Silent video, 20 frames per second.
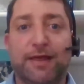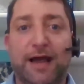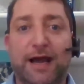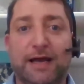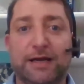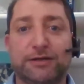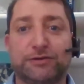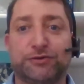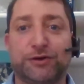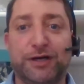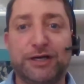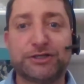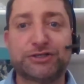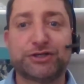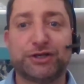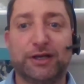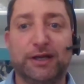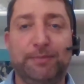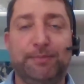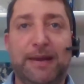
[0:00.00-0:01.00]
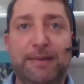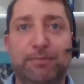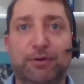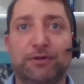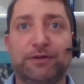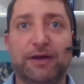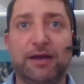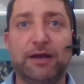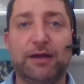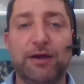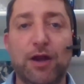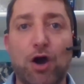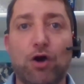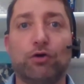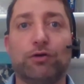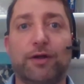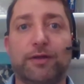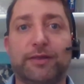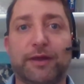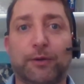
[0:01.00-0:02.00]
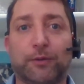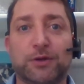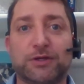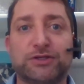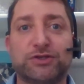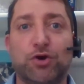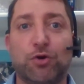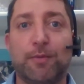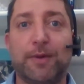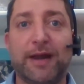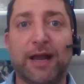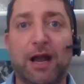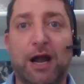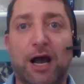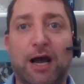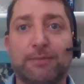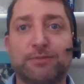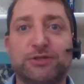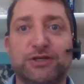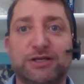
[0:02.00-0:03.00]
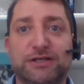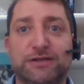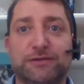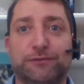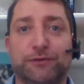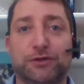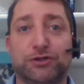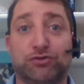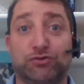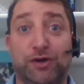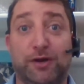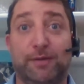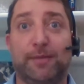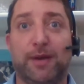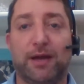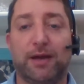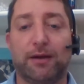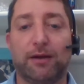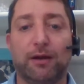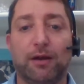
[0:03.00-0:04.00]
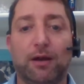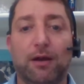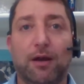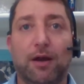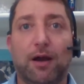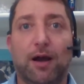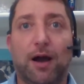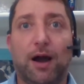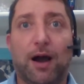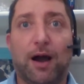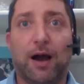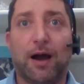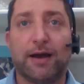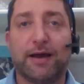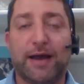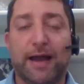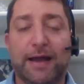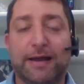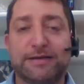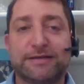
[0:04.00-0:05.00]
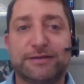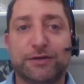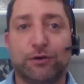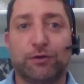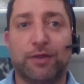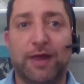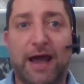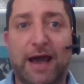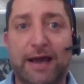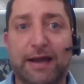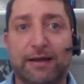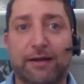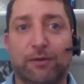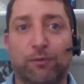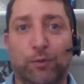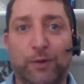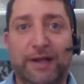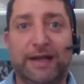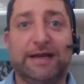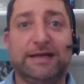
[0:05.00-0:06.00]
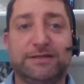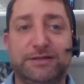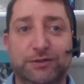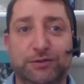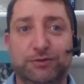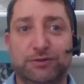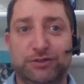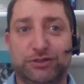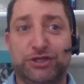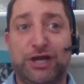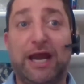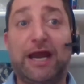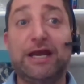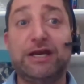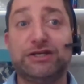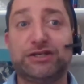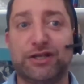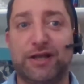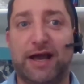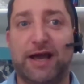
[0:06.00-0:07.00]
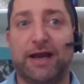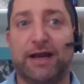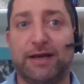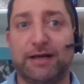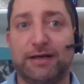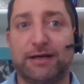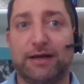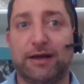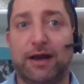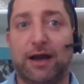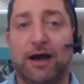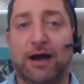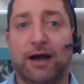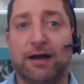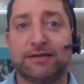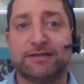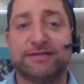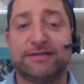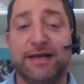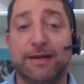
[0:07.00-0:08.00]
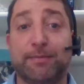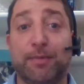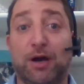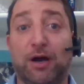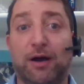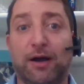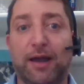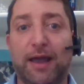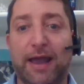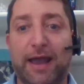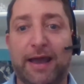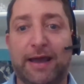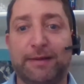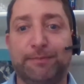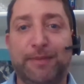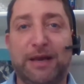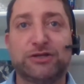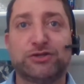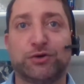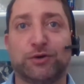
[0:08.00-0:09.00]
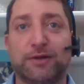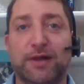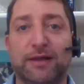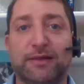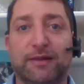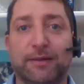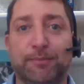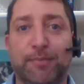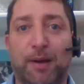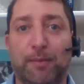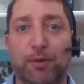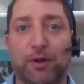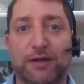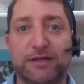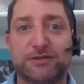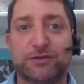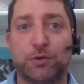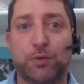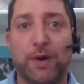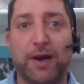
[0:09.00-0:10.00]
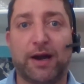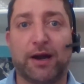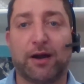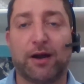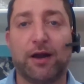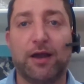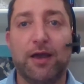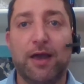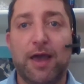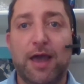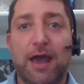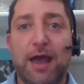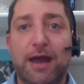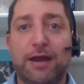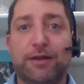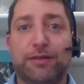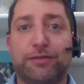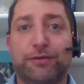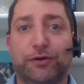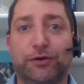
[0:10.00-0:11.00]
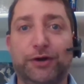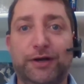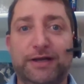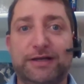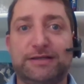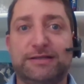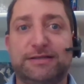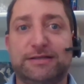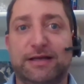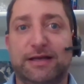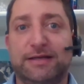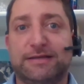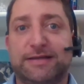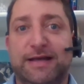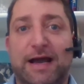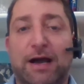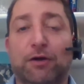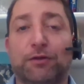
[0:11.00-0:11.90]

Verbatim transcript: that traditionally people didn't know that there were so many options for treatment. And so that we need to change that stigma and make sure that the public is aware. And third is the